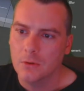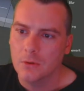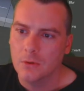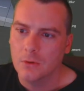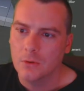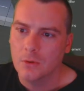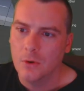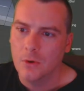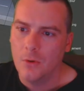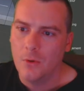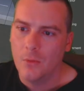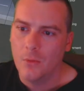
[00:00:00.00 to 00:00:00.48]

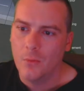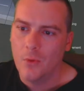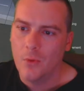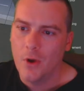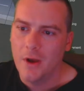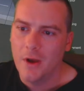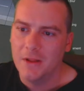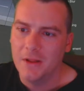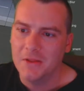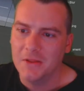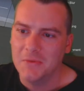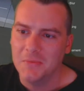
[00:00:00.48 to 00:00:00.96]
go to
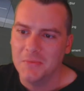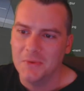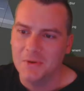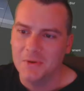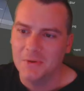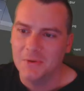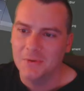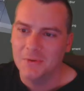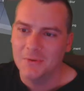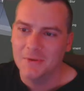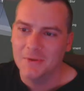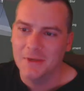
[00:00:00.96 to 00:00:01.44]
right in the
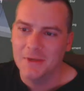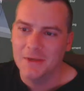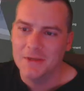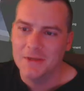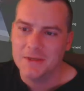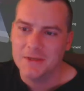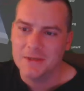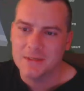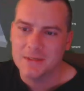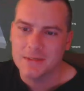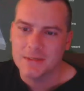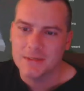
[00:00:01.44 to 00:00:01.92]
middle and
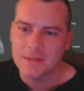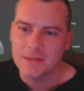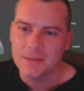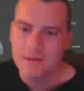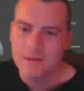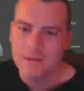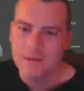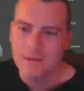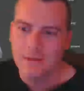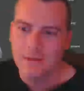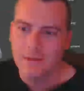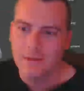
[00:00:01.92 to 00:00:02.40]
just
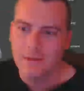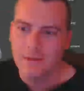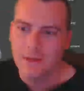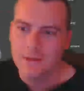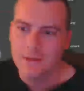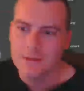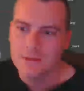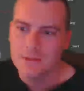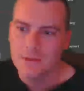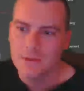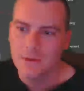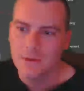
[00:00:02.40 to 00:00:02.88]
like
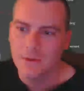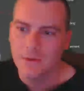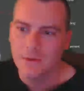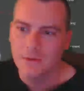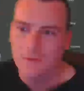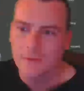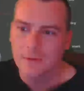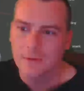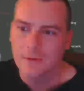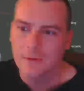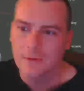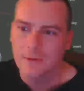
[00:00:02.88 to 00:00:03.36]
so,
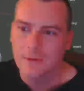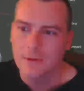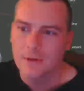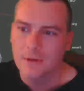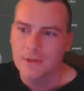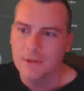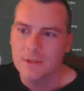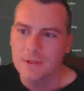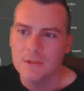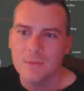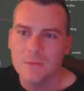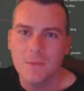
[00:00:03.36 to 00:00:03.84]

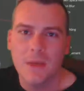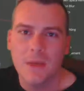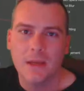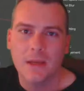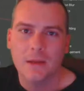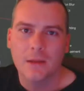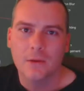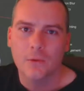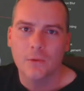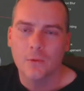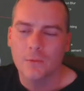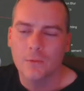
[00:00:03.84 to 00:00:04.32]
to make
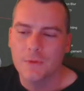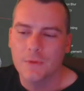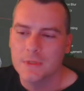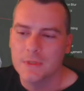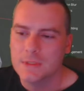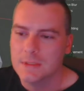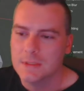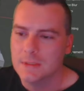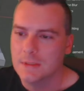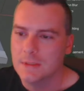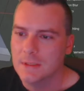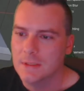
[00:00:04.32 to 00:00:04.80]
it look
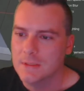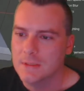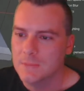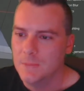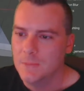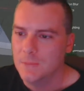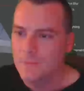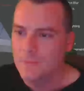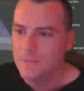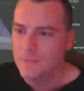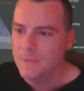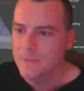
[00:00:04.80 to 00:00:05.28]
this
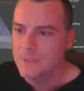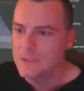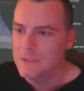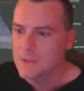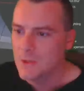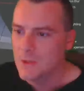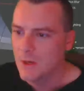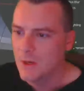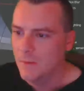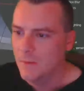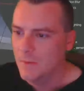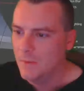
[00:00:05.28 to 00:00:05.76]

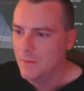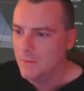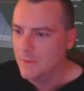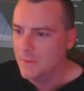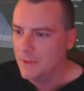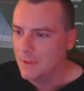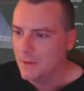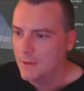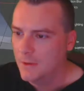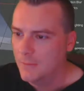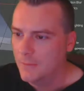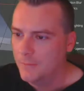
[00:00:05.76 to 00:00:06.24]
side a bit
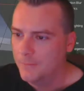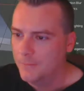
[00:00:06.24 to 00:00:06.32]
bigger.